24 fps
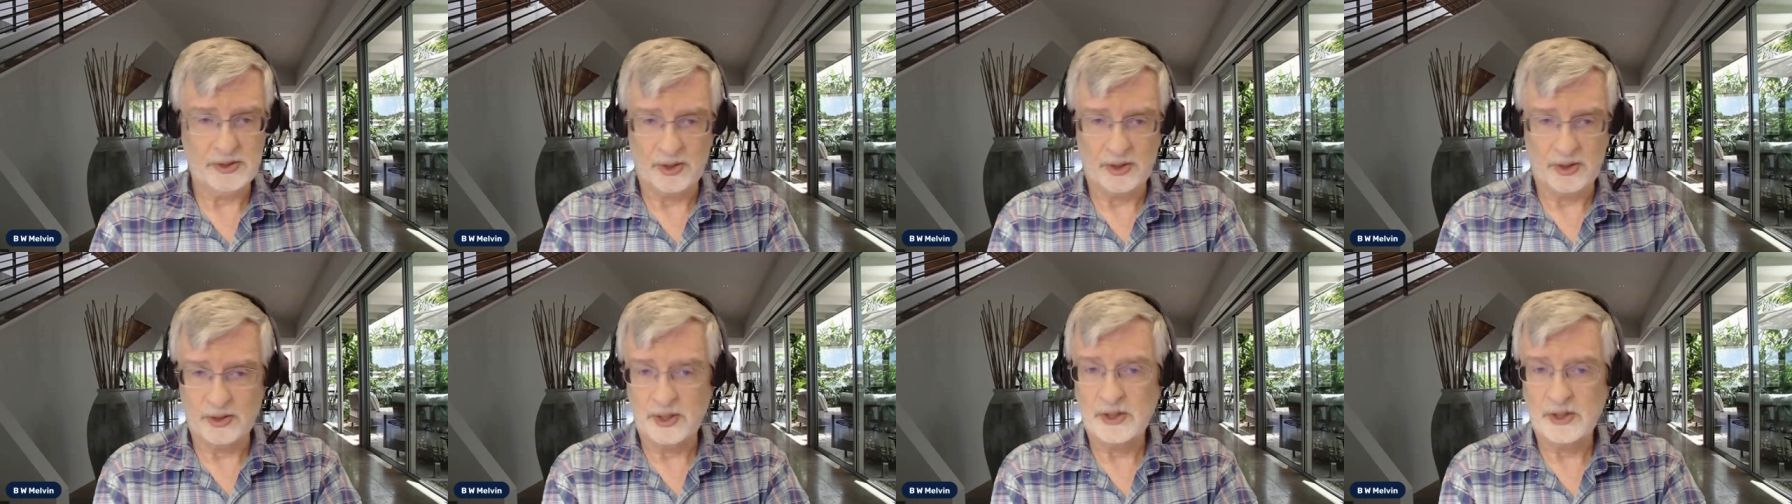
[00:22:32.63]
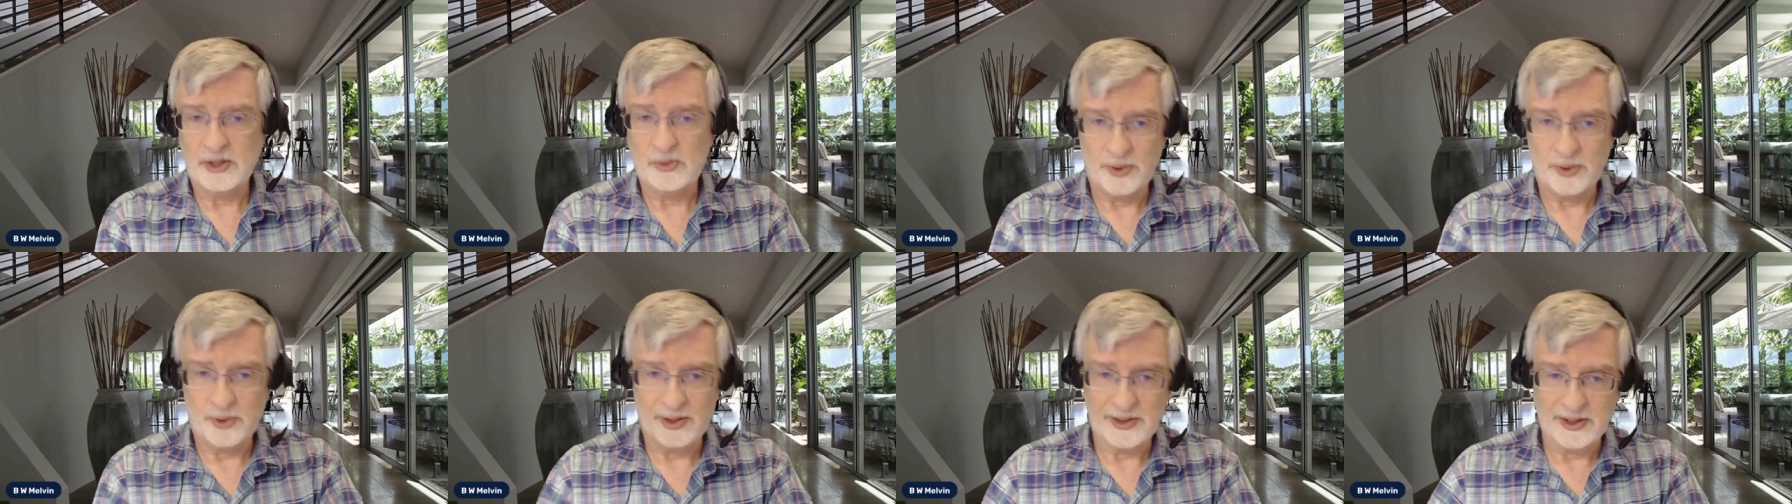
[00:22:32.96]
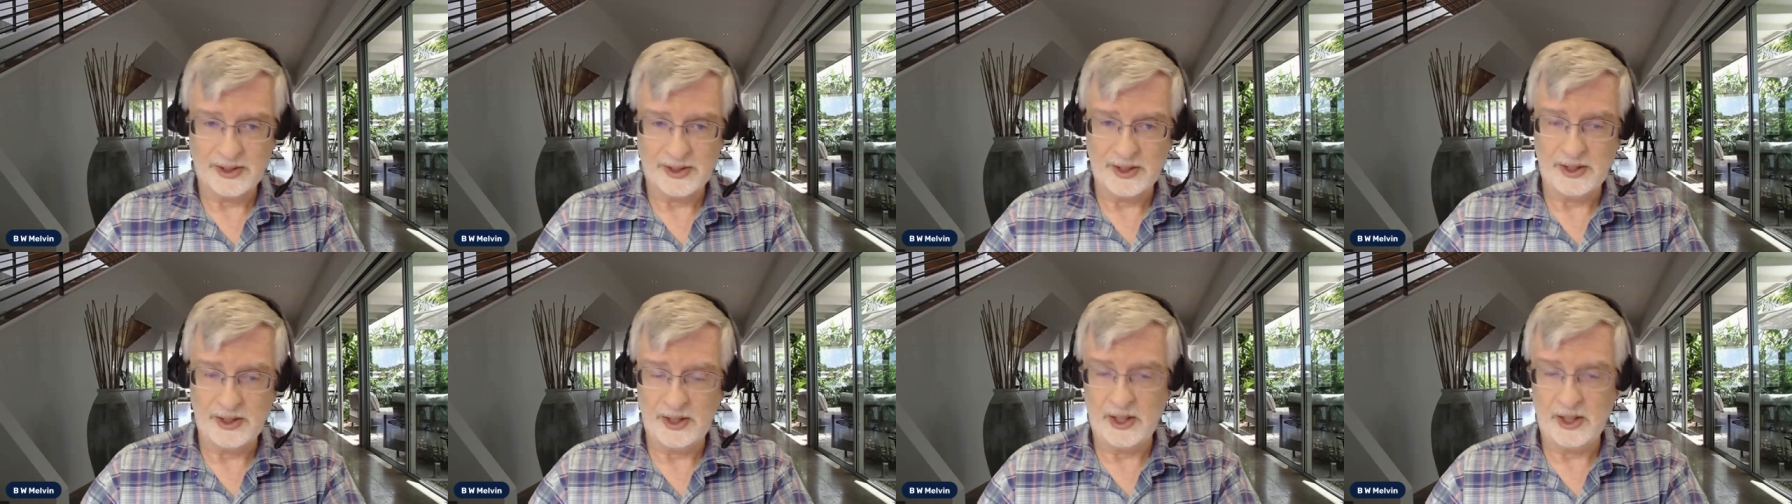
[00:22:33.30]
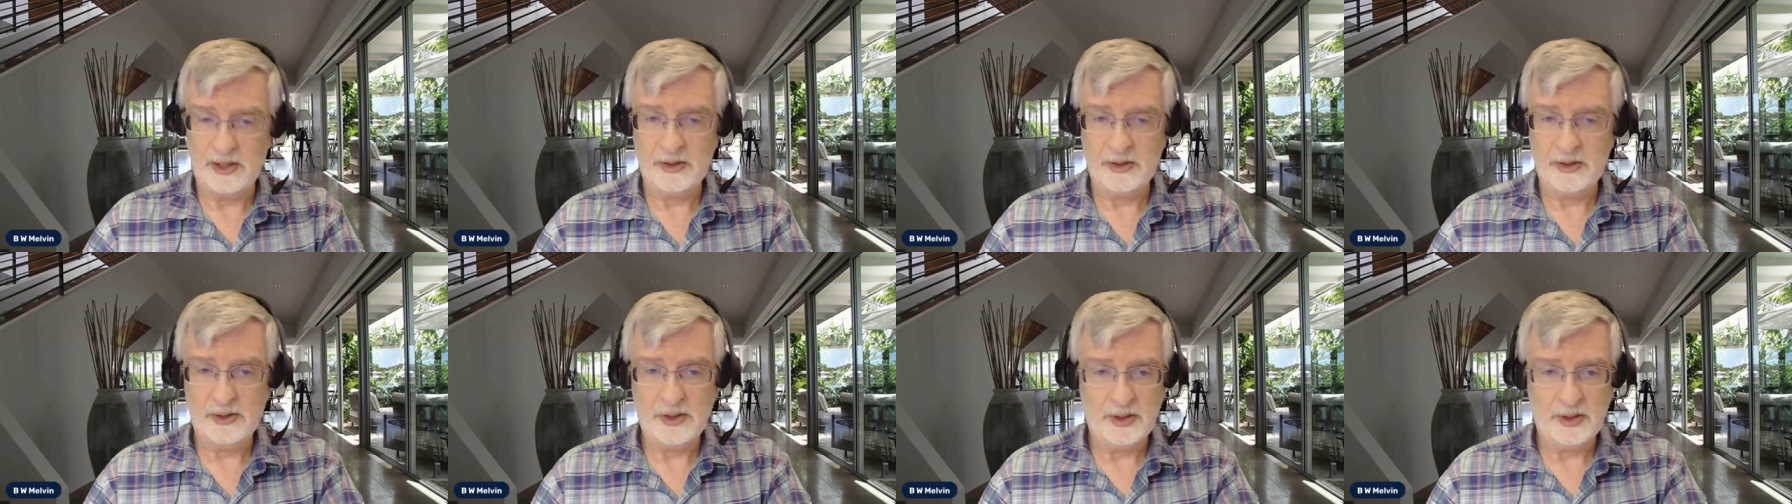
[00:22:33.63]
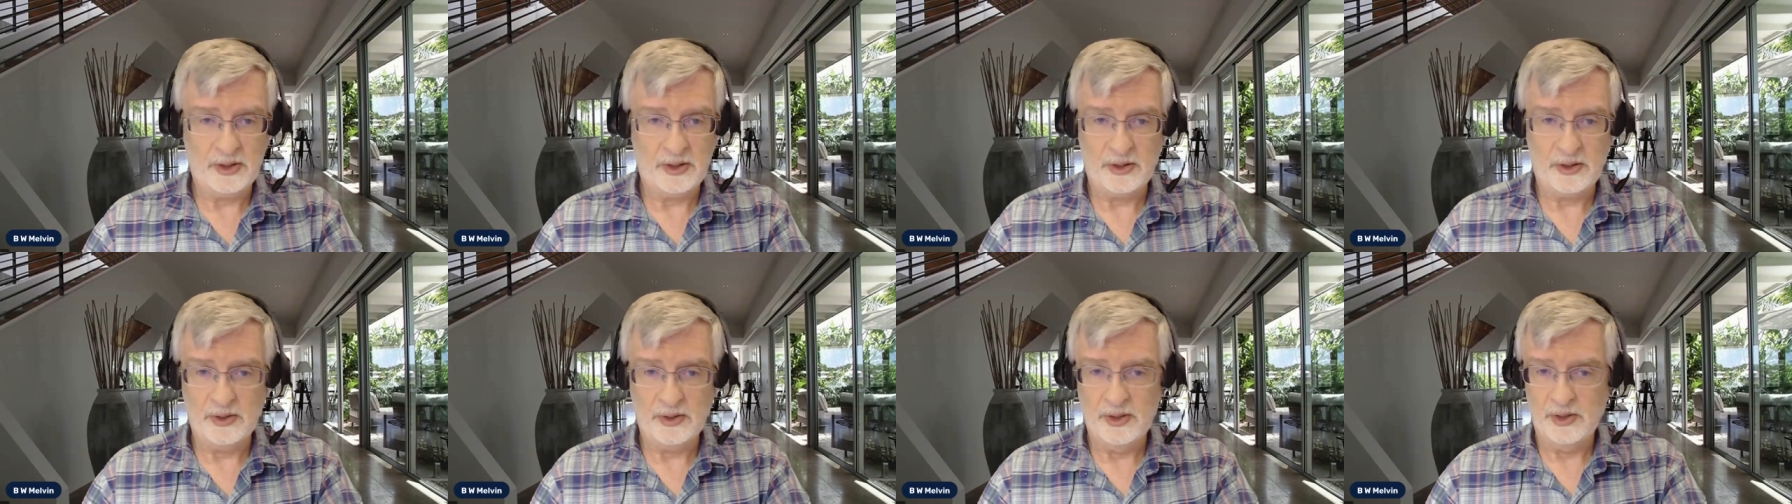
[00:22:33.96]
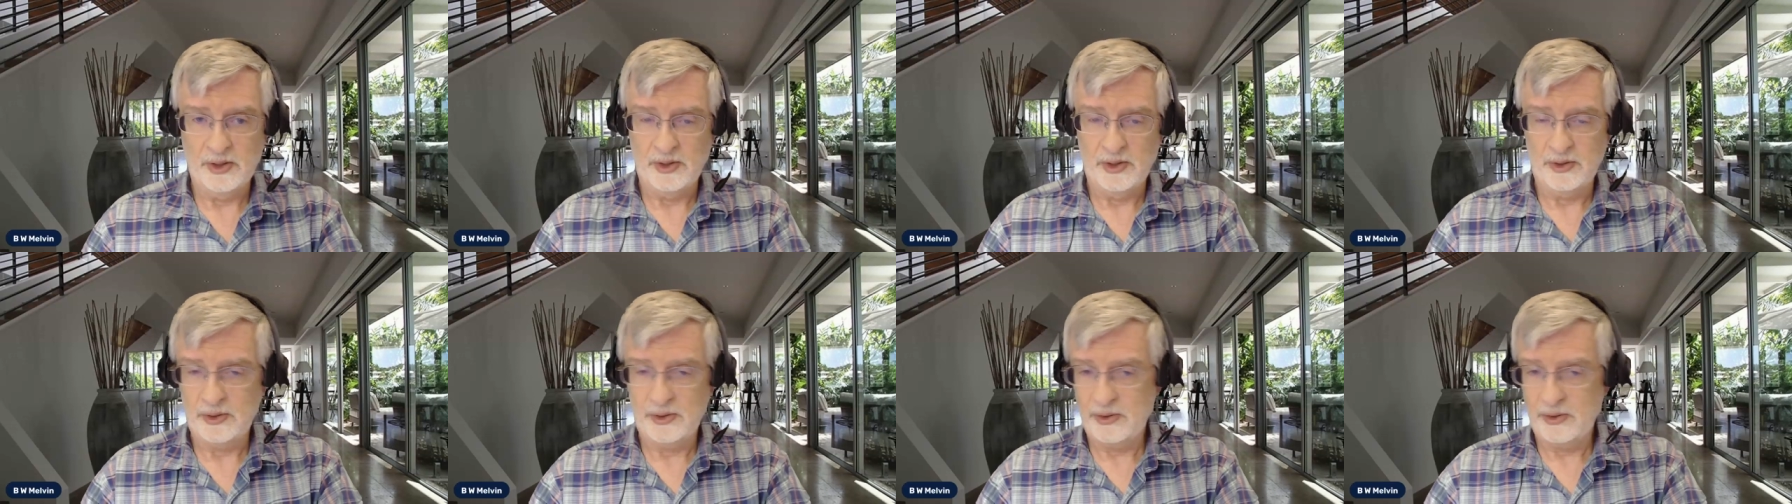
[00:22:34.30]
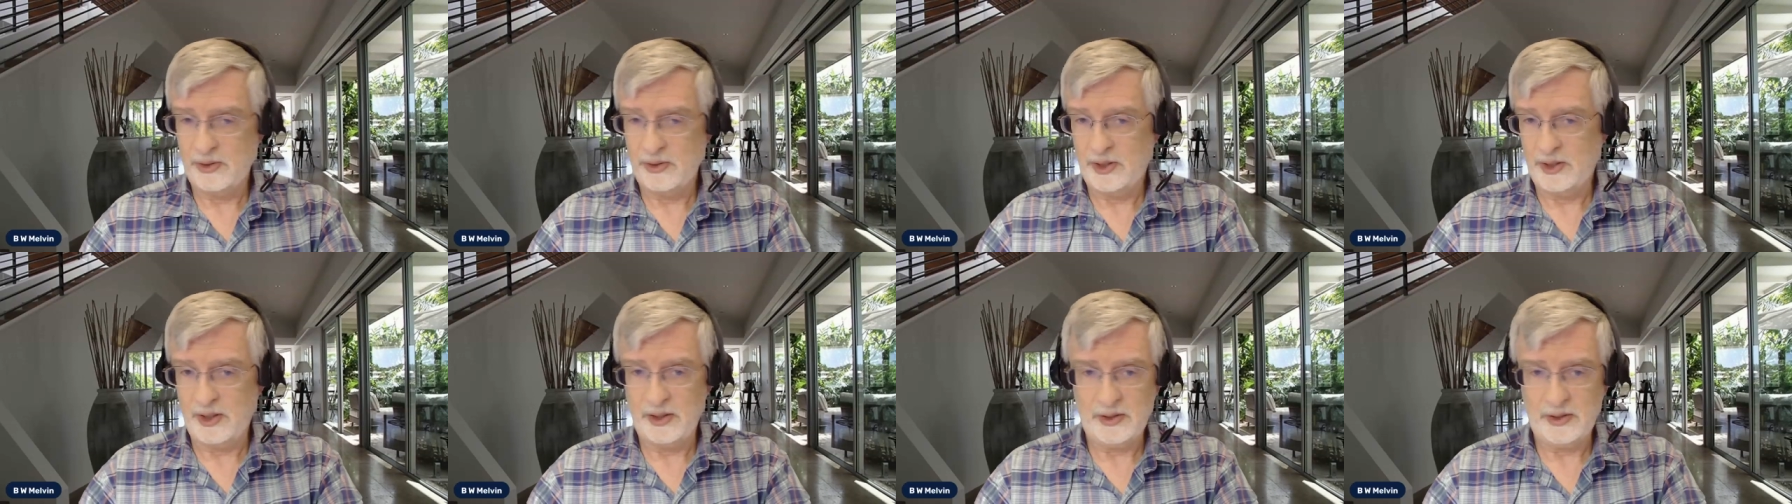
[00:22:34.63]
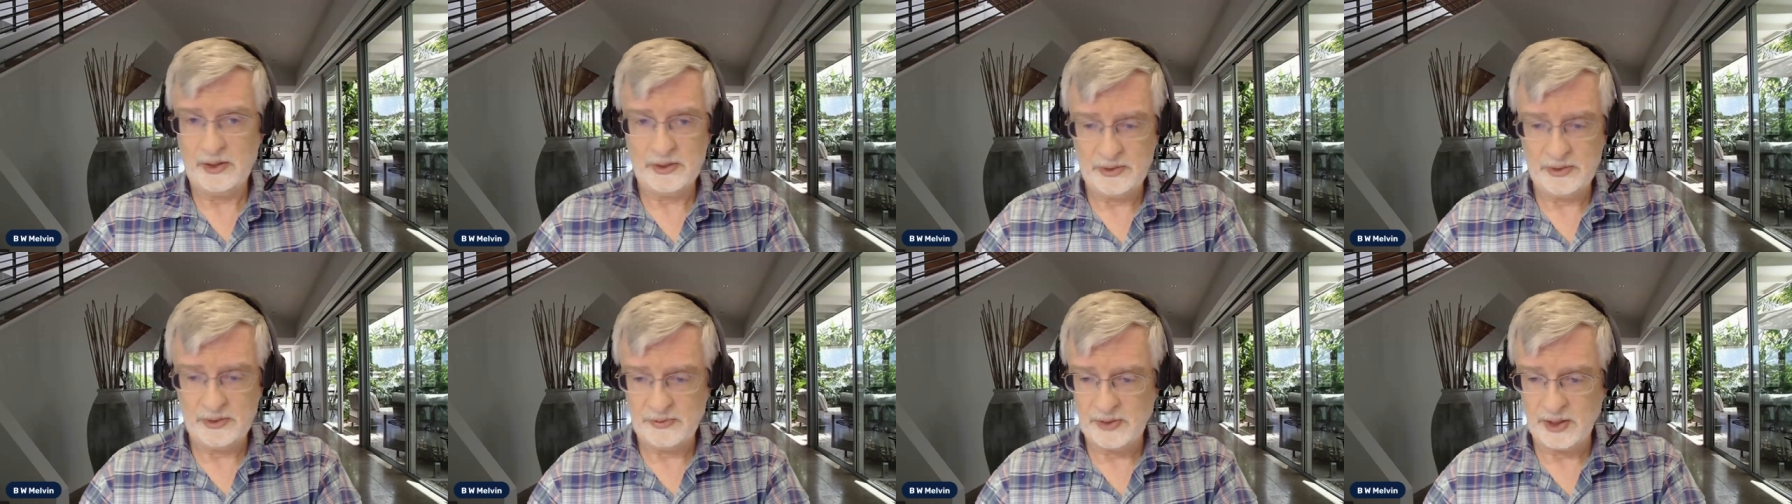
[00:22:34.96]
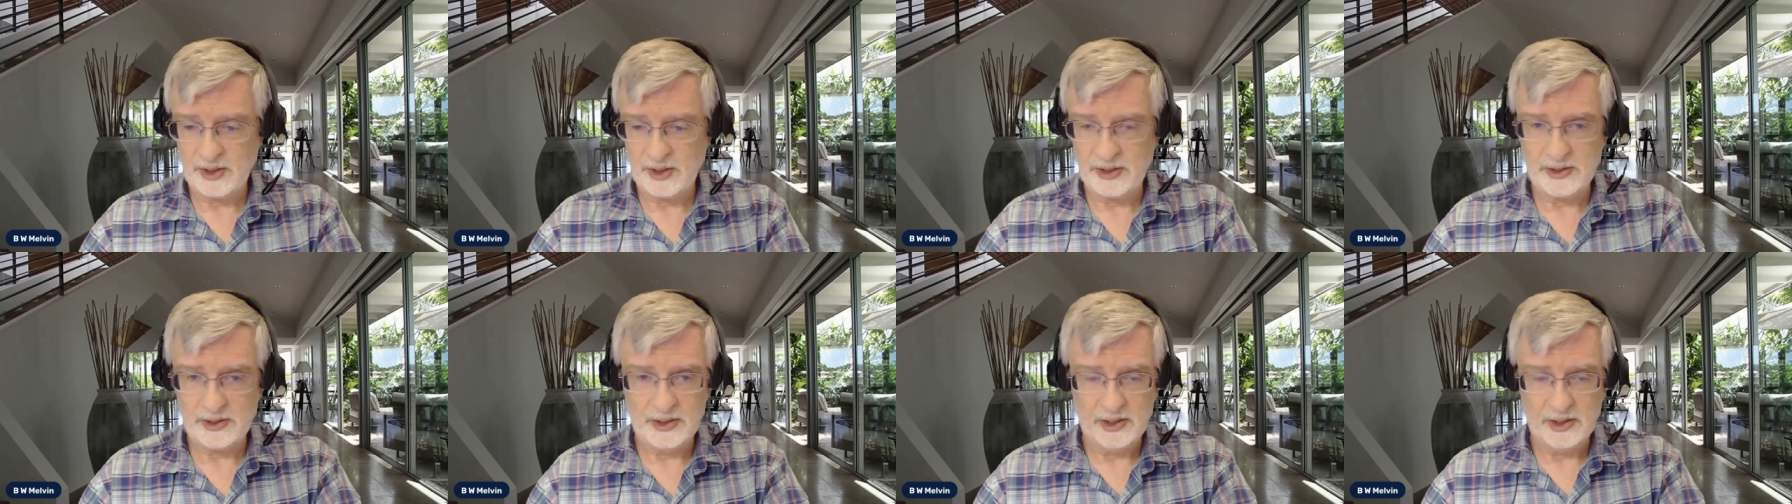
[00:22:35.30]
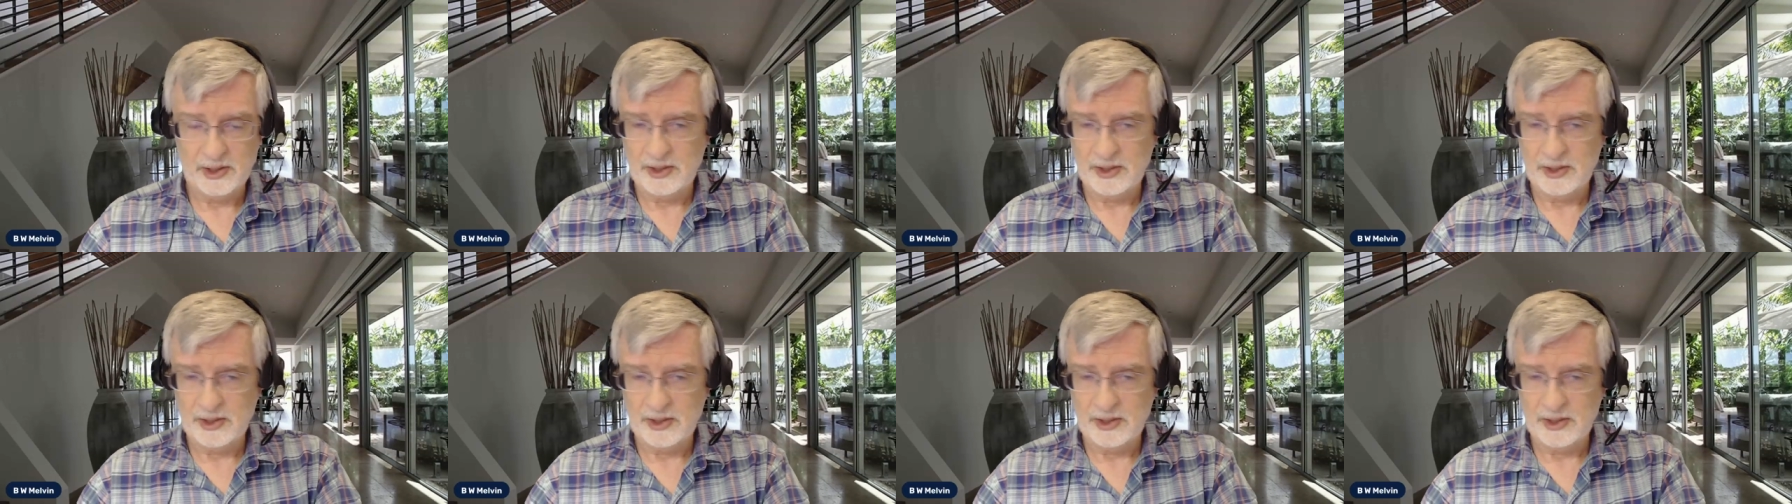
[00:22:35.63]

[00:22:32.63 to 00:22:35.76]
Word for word: let's work together. You know, who cares if they